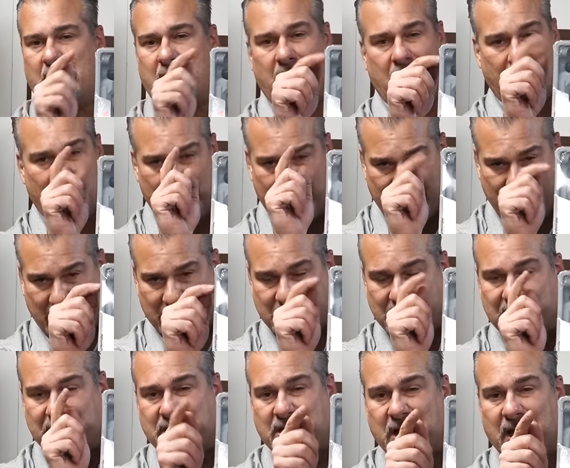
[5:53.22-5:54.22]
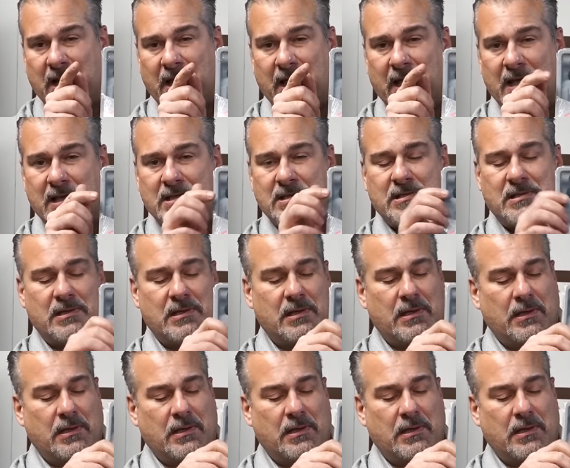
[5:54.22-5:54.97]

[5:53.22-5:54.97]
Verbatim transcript: And yes, it's JIS.